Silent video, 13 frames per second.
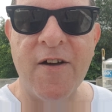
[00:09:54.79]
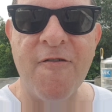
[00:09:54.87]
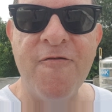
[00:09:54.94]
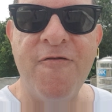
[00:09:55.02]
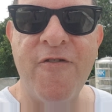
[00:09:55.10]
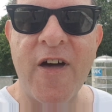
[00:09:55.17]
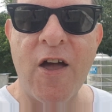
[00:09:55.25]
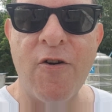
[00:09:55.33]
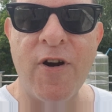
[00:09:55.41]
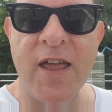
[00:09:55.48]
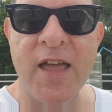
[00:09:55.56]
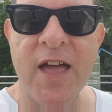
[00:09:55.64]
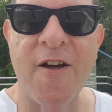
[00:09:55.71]

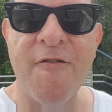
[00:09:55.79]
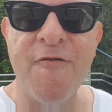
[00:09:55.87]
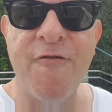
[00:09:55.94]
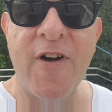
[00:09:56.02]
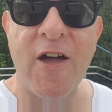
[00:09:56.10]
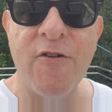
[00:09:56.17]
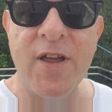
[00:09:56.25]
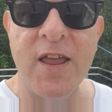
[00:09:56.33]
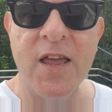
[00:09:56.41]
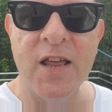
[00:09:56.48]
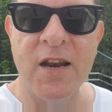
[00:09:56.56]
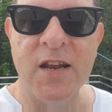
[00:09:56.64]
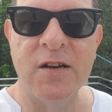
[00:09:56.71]
Very, very
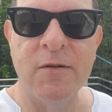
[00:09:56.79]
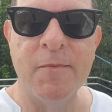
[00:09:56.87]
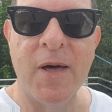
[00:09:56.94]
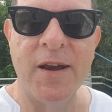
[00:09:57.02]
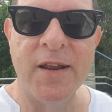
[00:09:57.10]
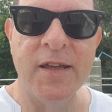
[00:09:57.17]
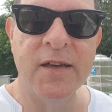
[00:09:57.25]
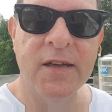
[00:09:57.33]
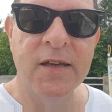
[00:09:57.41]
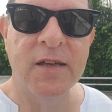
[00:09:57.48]
little money.